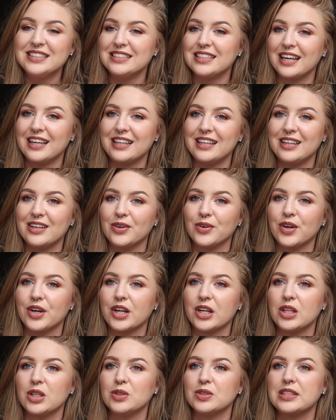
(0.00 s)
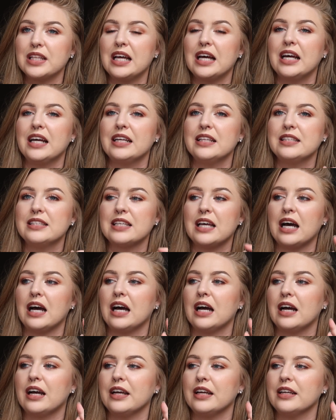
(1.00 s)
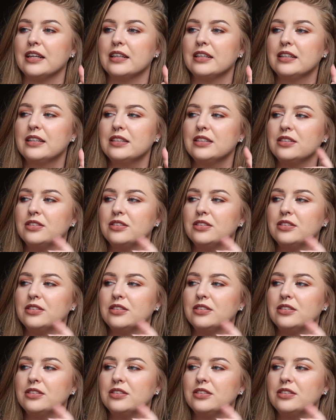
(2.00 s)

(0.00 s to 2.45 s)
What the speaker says: Dining, you don't gotta close lines. I